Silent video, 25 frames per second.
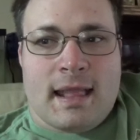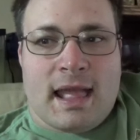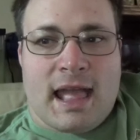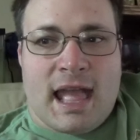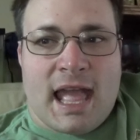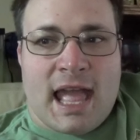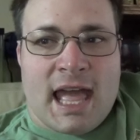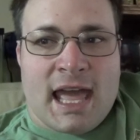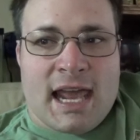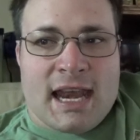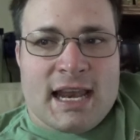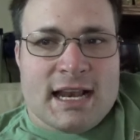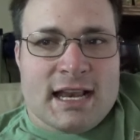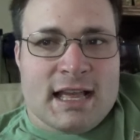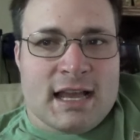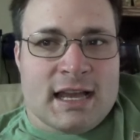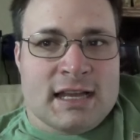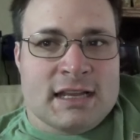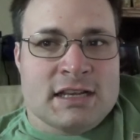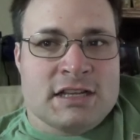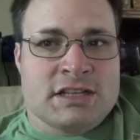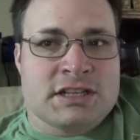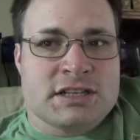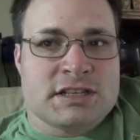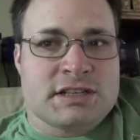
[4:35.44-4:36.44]

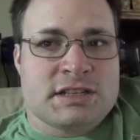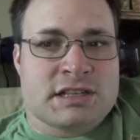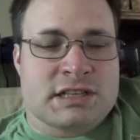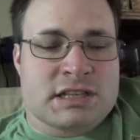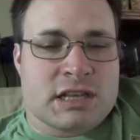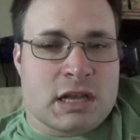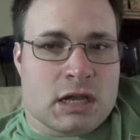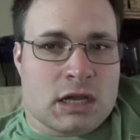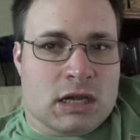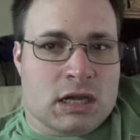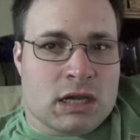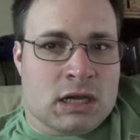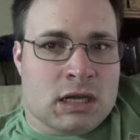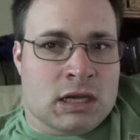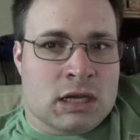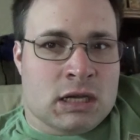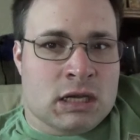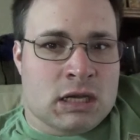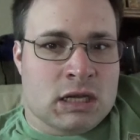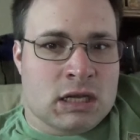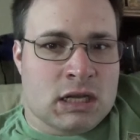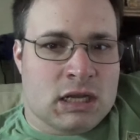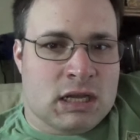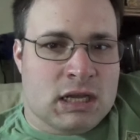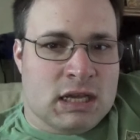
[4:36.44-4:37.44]
Adonijah saw
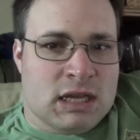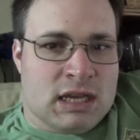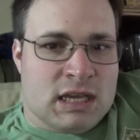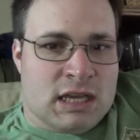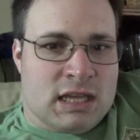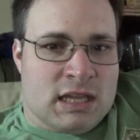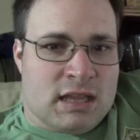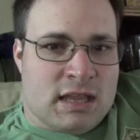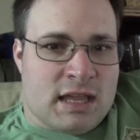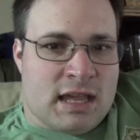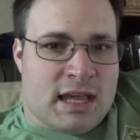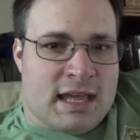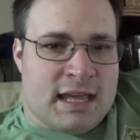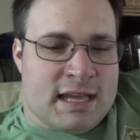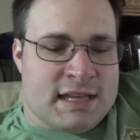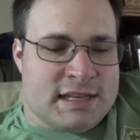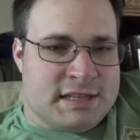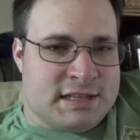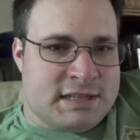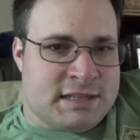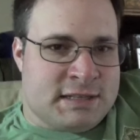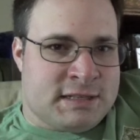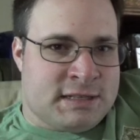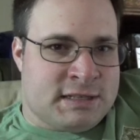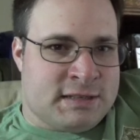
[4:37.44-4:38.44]
that
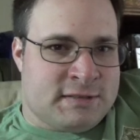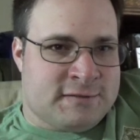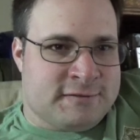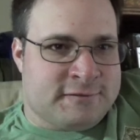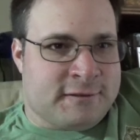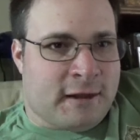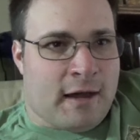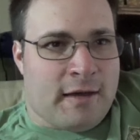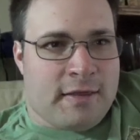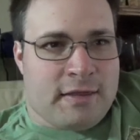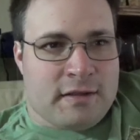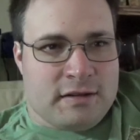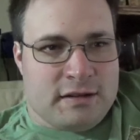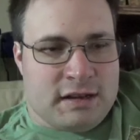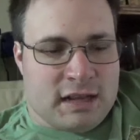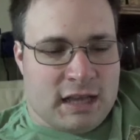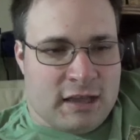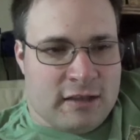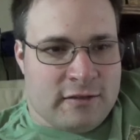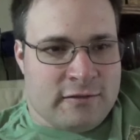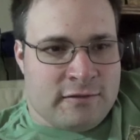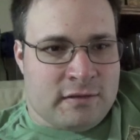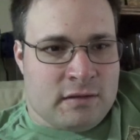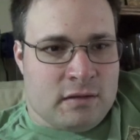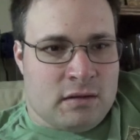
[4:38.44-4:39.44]
his father
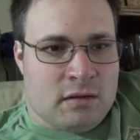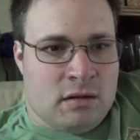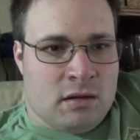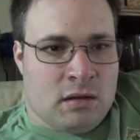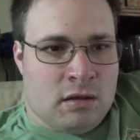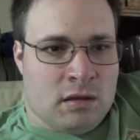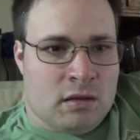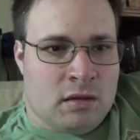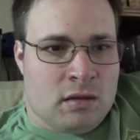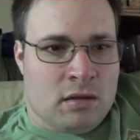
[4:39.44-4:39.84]
David